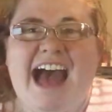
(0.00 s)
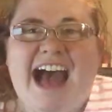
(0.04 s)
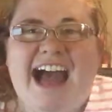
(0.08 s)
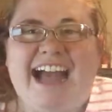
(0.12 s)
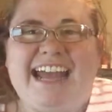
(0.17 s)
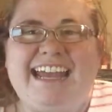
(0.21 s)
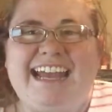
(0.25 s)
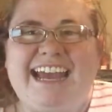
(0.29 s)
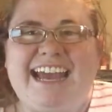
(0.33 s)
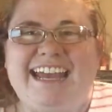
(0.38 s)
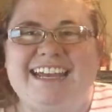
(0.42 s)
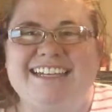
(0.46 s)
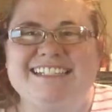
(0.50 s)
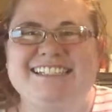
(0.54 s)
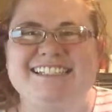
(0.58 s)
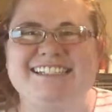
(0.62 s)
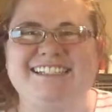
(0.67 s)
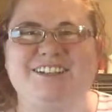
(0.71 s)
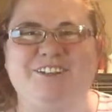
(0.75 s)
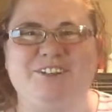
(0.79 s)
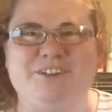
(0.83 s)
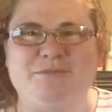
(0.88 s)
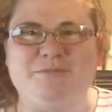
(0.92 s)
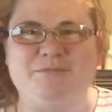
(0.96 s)
Hi guys,
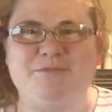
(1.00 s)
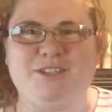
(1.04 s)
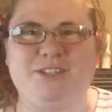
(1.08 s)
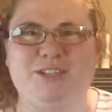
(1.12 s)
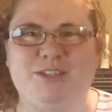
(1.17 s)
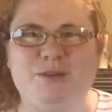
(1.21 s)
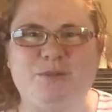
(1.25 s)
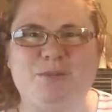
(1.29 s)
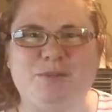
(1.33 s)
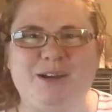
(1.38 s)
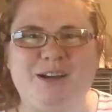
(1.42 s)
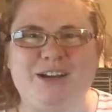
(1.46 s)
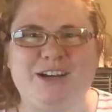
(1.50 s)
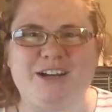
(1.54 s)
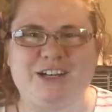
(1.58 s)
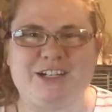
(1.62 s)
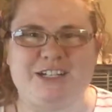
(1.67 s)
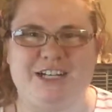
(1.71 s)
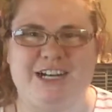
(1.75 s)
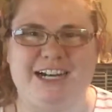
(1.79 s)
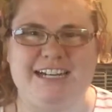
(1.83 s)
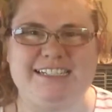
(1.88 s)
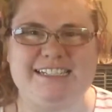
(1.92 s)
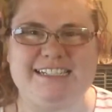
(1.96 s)
so I'm super
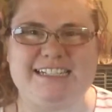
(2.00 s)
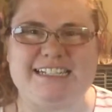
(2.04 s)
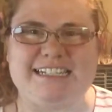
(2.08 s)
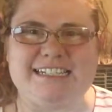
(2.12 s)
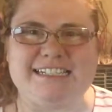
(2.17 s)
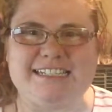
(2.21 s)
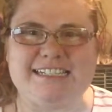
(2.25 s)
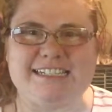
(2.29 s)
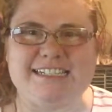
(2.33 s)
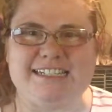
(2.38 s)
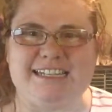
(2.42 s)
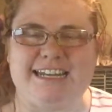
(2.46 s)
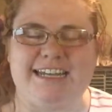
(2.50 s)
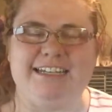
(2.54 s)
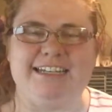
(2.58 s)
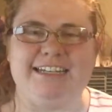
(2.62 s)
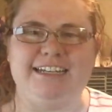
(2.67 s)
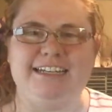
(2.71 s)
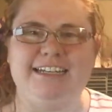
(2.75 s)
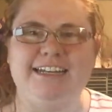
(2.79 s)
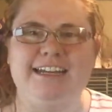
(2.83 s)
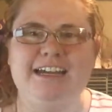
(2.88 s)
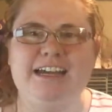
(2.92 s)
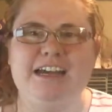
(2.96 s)
crazy
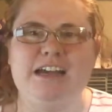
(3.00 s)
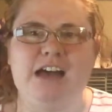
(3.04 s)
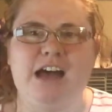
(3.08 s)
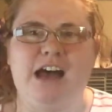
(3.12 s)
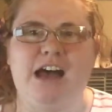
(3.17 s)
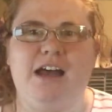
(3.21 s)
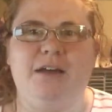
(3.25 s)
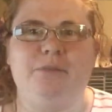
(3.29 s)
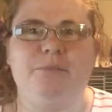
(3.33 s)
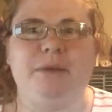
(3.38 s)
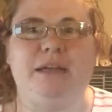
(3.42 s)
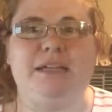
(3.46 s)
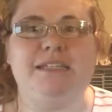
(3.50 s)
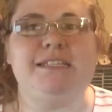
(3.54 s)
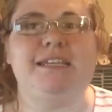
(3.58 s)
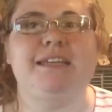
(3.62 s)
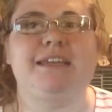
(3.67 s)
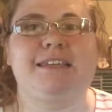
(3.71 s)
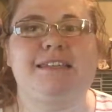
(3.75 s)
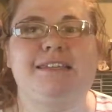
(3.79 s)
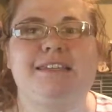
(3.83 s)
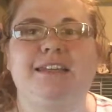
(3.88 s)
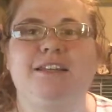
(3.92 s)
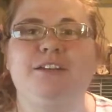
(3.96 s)
excited. My
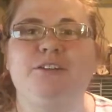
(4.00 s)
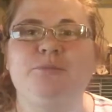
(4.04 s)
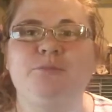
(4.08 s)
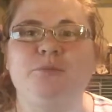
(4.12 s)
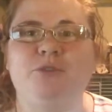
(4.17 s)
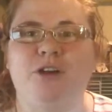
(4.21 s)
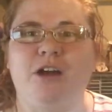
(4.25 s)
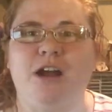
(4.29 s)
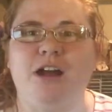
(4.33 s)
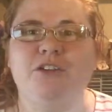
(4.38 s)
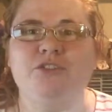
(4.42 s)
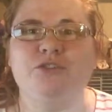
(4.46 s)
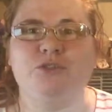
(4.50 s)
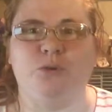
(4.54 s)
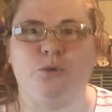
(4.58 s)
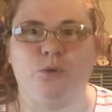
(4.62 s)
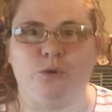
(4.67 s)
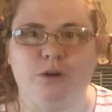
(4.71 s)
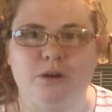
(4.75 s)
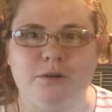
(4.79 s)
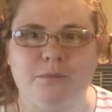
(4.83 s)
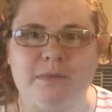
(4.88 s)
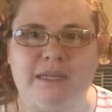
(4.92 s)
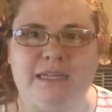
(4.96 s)
Tuxedo Mirage
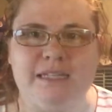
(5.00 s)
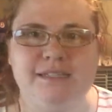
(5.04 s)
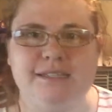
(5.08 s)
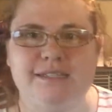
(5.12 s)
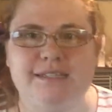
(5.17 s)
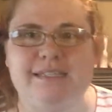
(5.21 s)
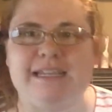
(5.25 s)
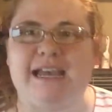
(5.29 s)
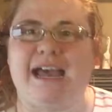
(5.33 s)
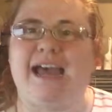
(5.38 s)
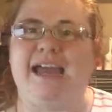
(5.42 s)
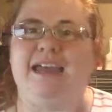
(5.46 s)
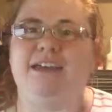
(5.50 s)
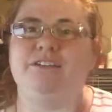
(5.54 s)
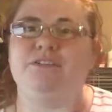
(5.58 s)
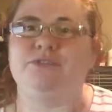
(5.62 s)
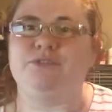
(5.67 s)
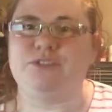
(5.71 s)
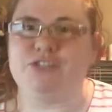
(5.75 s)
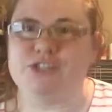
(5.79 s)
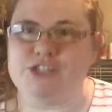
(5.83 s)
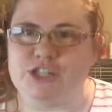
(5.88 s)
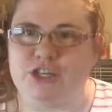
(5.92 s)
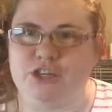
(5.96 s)
ornaments, I
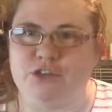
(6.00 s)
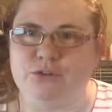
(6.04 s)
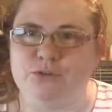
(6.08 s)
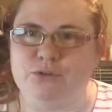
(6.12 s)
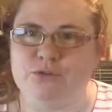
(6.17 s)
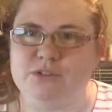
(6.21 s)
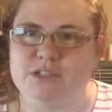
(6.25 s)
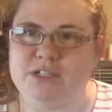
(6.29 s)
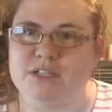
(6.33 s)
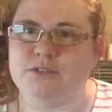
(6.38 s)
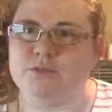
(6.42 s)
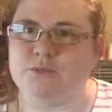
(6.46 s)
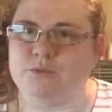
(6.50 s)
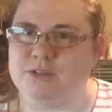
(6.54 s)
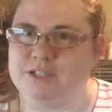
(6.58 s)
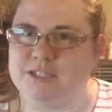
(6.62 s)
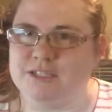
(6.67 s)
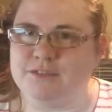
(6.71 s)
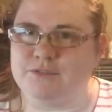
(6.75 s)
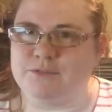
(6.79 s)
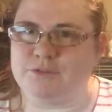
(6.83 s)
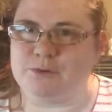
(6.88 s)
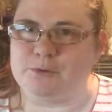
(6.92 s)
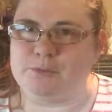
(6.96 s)
have two because
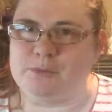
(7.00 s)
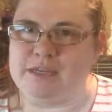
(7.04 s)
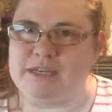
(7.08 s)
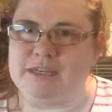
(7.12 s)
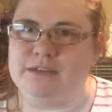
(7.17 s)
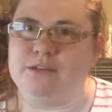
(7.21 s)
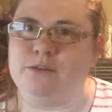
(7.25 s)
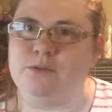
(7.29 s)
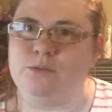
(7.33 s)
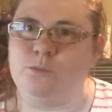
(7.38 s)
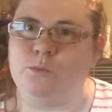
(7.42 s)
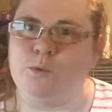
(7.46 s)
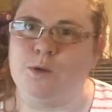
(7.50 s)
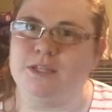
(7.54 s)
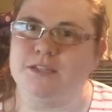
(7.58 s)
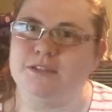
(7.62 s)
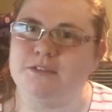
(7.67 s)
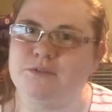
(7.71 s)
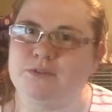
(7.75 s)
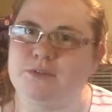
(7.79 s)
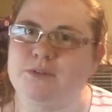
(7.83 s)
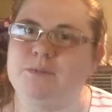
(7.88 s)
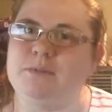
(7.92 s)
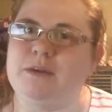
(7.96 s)
one's for me and
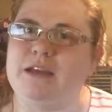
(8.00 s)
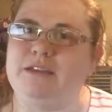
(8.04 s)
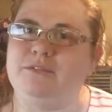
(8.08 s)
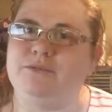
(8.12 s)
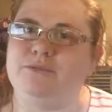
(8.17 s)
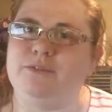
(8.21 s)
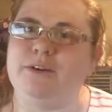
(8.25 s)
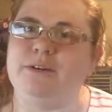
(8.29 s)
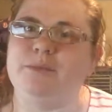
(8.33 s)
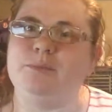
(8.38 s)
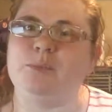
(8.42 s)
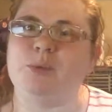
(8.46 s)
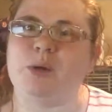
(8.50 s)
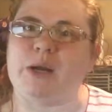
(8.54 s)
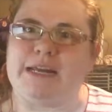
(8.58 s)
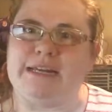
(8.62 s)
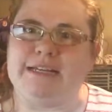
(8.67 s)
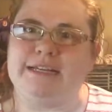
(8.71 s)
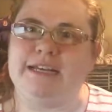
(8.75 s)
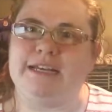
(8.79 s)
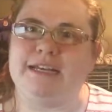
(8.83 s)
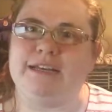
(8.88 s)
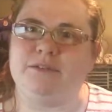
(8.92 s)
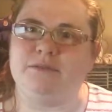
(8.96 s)
one's for my friend
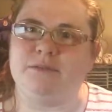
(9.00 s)
Brandy.